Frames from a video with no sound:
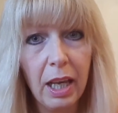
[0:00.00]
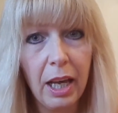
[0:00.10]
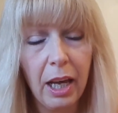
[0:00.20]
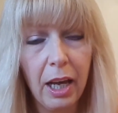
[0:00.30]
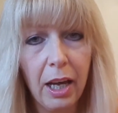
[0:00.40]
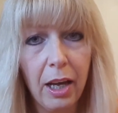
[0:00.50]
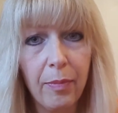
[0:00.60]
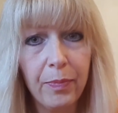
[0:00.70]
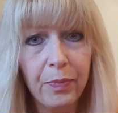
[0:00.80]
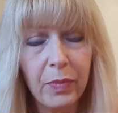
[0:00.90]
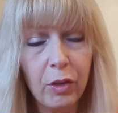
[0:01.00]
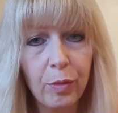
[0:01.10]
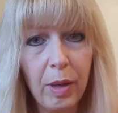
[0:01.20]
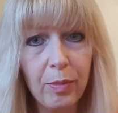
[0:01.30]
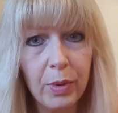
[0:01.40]

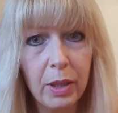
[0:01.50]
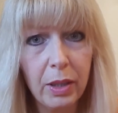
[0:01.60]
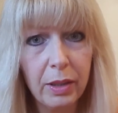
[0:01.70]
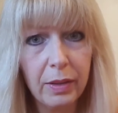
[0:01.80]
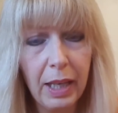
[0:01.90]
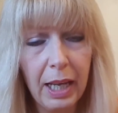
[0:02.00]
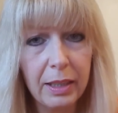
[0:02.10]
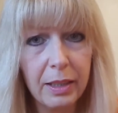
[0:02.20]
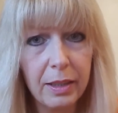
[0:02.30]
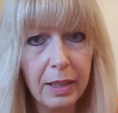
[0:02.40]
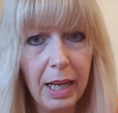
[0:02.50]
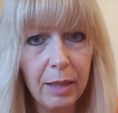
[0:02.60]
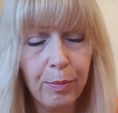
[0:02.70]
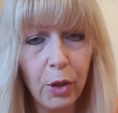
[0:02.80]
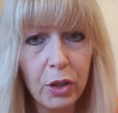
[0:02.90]
Remember that
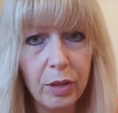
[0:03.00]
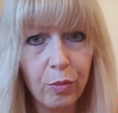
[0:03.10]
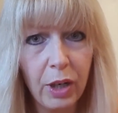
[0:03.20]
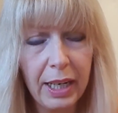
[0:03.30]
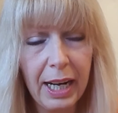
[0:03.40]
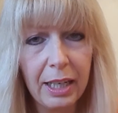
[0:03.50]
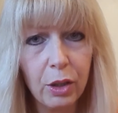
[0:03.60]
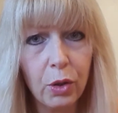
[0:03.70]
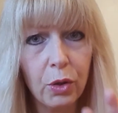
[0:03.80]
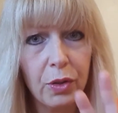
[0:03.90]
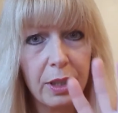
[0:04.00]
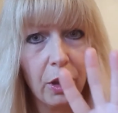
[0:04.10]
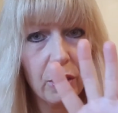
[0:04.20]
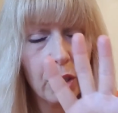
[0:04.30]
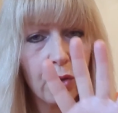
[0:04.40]
bottom right hand corner is
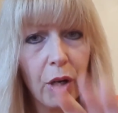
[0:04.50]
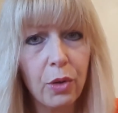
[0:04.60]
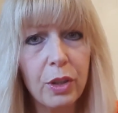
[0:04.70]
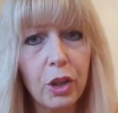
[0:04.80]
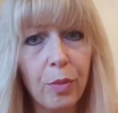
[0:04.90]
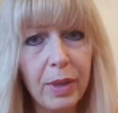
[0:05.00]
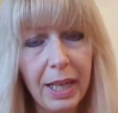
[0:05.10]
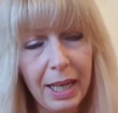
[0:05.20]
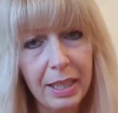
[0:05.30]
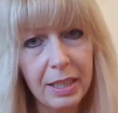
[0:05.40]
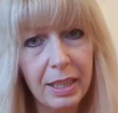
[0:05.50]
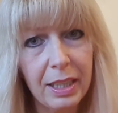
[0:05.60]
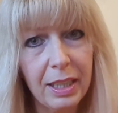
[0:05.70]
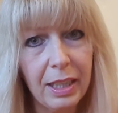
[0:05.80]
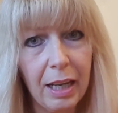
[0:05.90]
going to grow and dominate
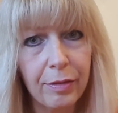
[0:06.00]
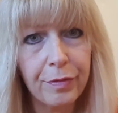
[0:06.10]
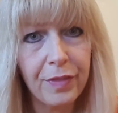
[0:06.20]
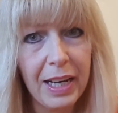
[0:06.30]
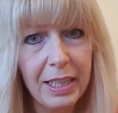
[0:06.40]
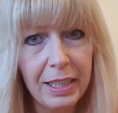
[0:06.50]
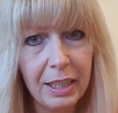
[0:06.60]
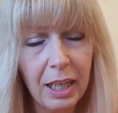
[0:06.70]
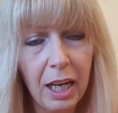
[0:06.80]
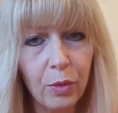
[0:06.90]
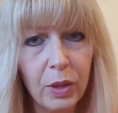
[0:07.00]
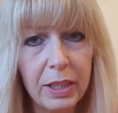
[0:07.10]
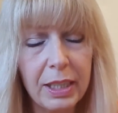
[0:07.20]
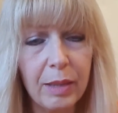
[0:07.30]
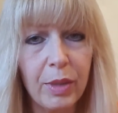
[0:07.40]
that fading
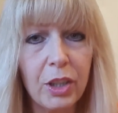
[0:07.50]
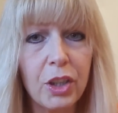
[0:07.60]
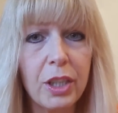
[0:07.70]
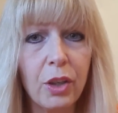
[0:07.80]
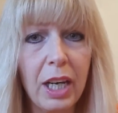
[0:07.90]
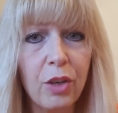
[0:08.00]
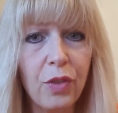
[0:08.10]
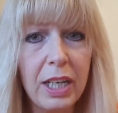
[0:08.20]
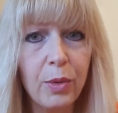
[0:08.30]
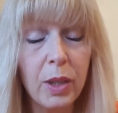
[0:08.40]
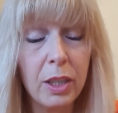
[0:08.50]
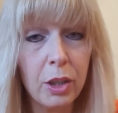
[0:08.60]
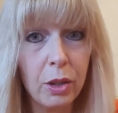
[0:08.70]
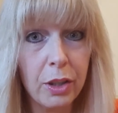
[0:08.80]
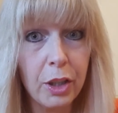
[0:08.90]
unwanted image. So get ready, we're going to
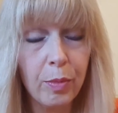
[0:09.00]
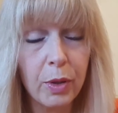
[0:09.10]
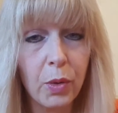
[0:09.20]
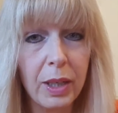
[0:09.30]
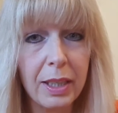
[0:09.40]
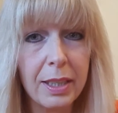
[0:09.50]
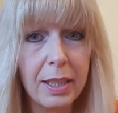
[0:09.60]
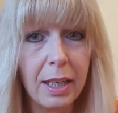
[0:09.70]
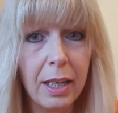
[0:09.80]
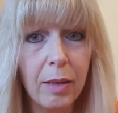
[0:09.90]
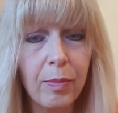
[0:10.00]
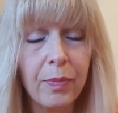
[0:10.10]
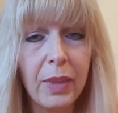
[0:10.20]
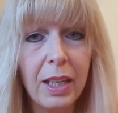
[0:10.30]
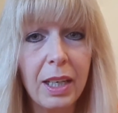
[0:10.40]
do it super quick this time.
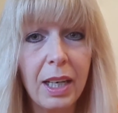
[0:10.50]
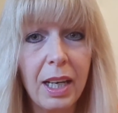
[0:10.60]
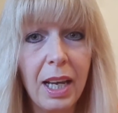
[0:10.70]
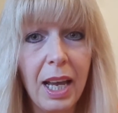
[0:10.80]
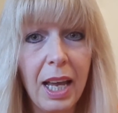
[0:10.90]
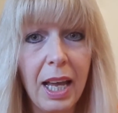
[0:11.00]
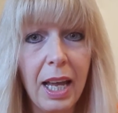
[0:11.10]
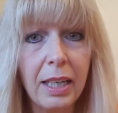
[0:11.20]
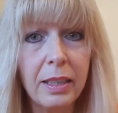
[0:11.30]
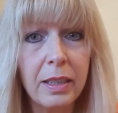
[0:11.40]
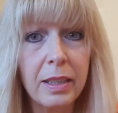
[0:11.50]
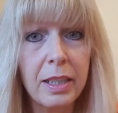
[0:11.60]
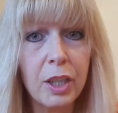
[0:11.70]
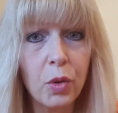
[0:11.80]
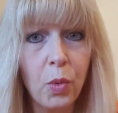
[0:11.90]
And
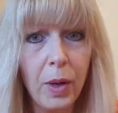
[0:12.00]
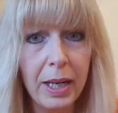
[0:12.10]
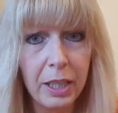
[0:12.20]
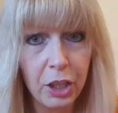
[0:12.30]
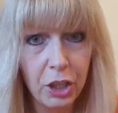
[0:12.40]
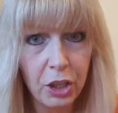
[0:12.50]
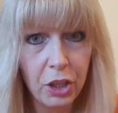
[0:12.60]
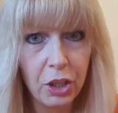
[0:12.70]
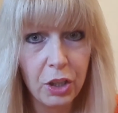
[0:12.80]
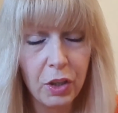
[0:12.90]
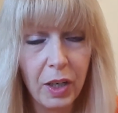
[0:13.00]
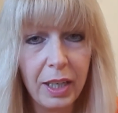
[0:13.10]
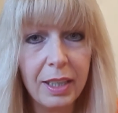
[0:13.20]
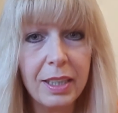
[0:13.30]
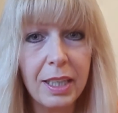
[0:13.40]
swish,
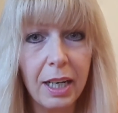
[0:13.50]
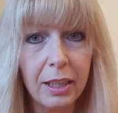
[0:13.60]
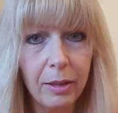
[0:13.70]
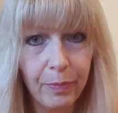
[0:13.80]
done.